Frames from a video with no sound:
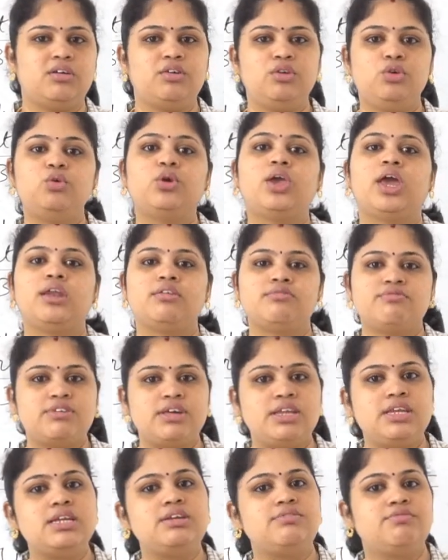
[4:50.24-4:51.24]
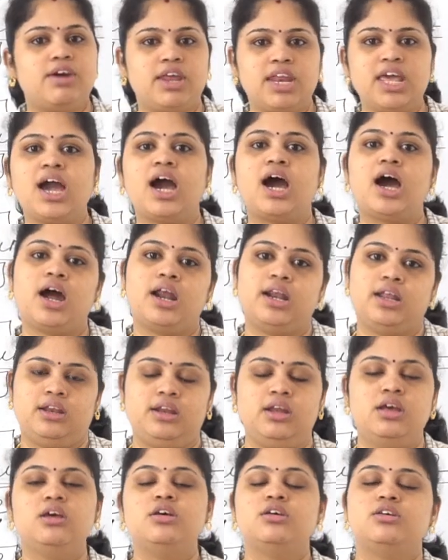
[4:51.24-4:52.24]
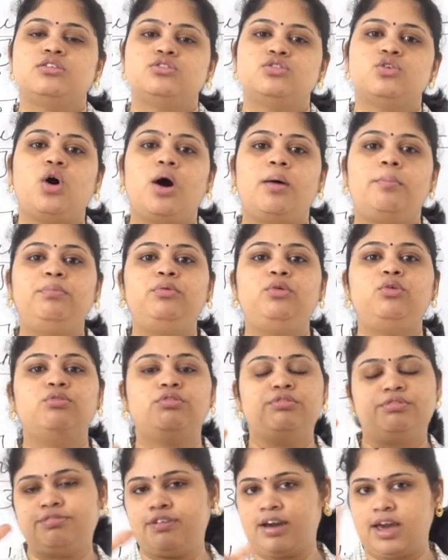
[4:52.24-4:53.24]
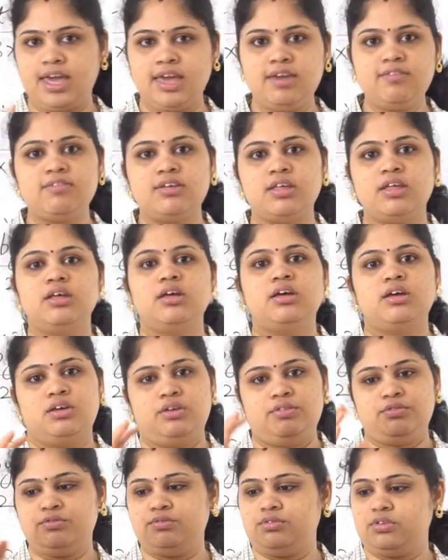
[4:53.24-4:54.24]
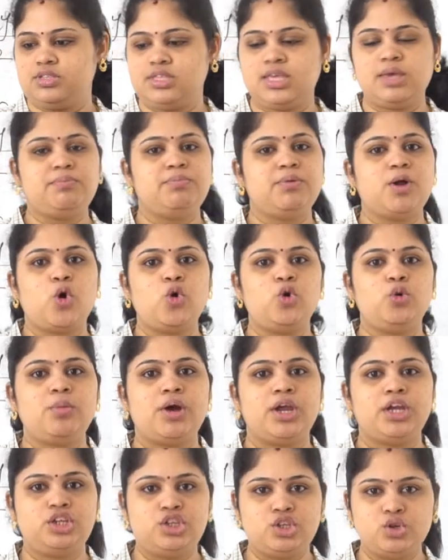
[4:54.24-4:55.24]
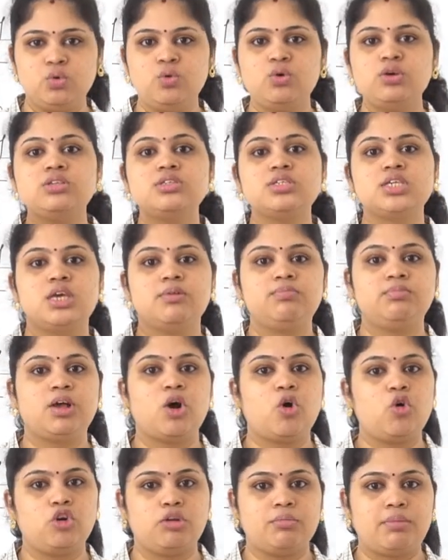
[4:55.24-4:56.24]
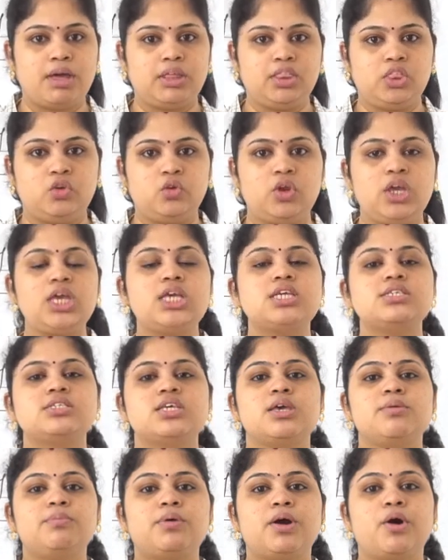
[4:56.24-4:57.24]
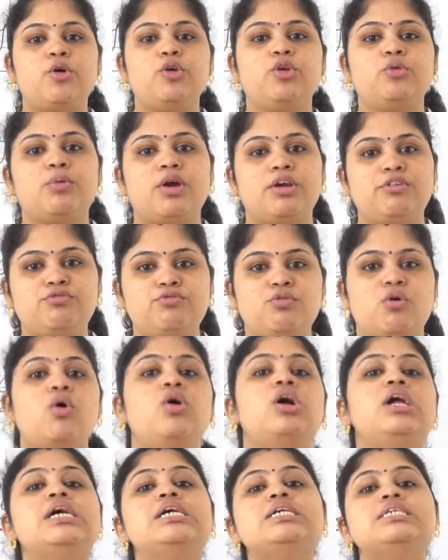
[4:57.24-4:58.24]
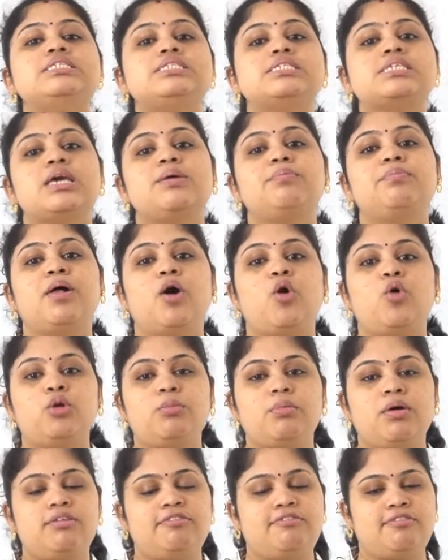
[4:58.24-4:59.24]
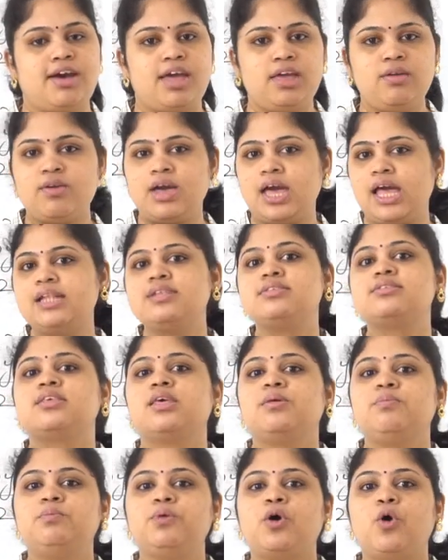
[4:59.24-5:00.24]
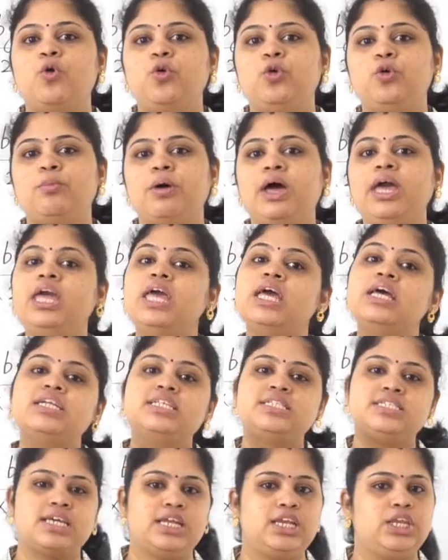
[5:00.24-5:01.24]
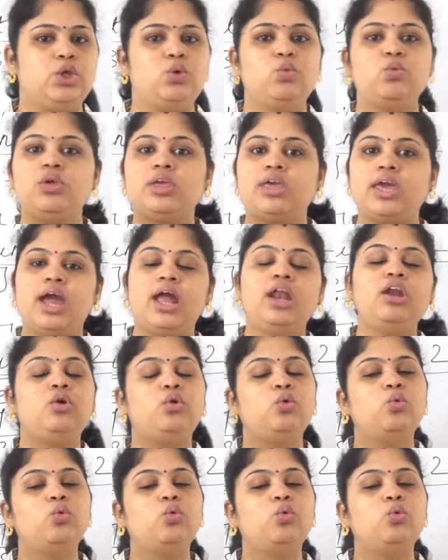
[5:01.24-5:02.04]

you can feel it very hard. So up to 5, skip count by 2, skip count by 3, skip count by 4, skip count by 5 and skip count by 10. You can